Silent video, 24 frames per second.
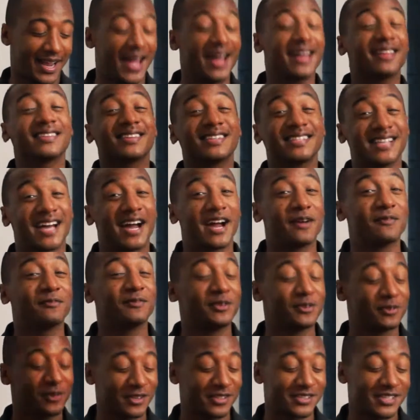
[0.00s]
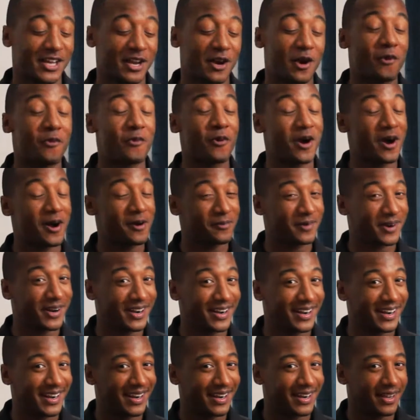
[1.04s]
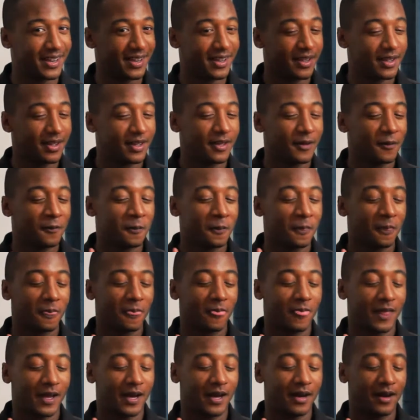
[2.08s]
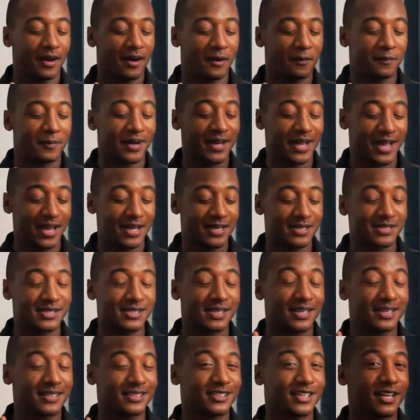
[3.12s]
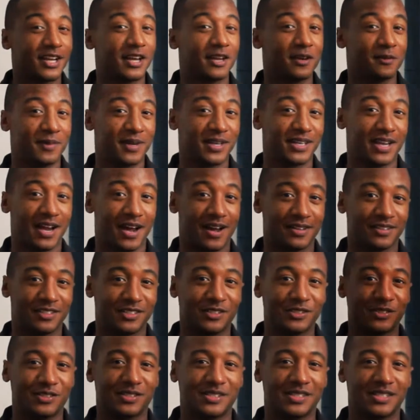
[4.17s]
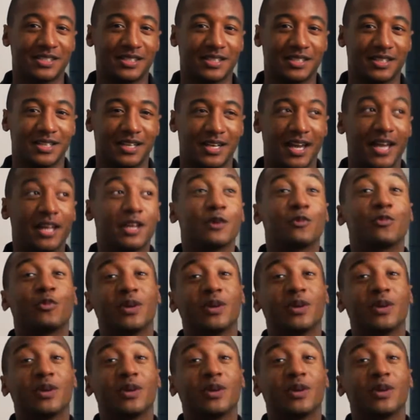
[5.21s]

at the time, New Roads had a Walmart, a gas station, and a McDonald's, and a